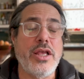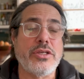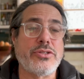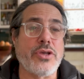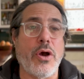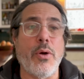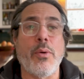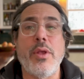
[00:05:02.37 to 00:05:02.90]

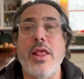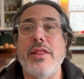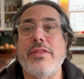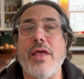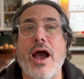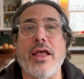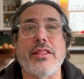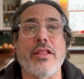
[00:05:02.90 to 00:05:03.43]
So
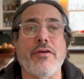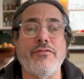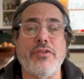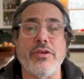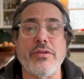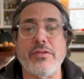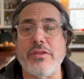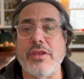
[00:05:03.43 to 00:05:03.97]
I'd love
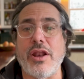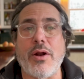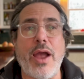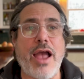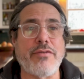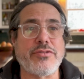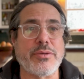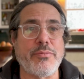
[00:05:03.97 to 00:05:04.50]
to,
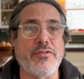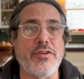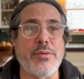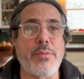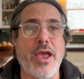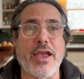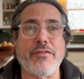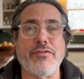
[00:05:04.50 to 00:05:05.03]
have some
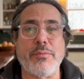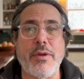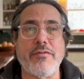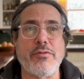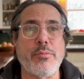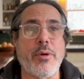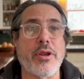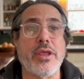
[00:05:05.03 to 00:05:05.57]
feedback from
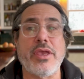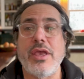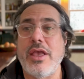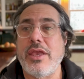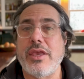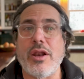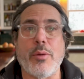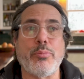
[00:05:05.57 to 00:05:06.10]
everybody.
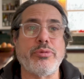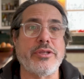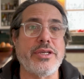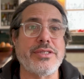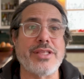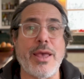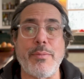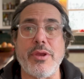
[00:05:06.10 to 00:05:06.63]

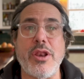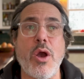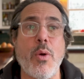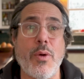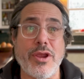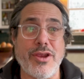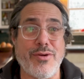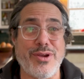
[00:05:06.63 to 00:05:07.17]
Please let me know
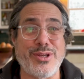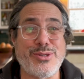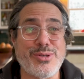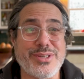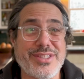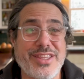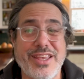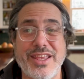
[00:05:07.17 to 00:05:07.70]
what you're
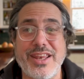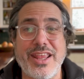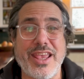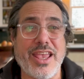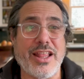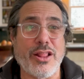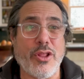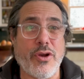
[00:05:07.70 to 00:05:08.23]
interested
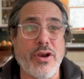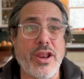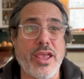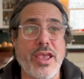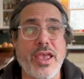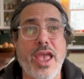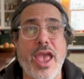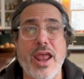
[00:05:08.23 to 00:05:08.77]
in
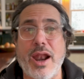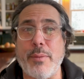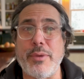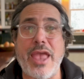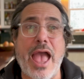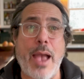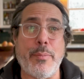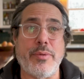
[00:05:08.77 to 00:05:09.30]
learning, and I'll be
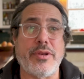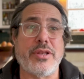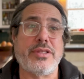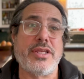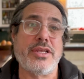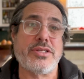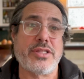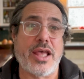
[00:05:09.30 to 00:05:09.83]
happy to
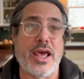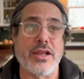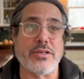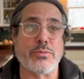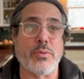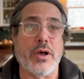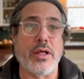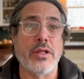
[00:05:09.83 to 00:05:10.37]
teach that
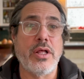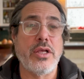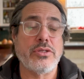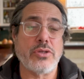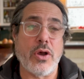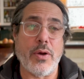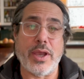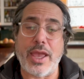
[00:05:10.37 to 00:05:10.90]
as well.
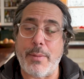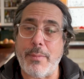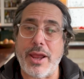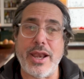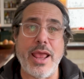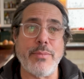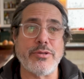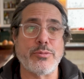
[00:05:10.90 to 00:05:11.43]
So again, my
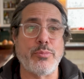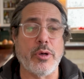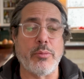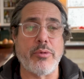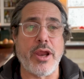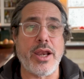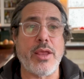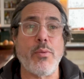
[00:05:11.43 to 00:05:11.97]
name is Bill
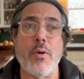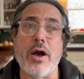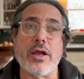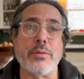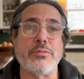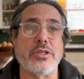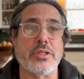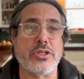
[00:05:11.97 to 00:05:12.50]
Brady.
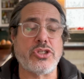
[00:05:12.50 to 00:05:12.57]
Welcome to the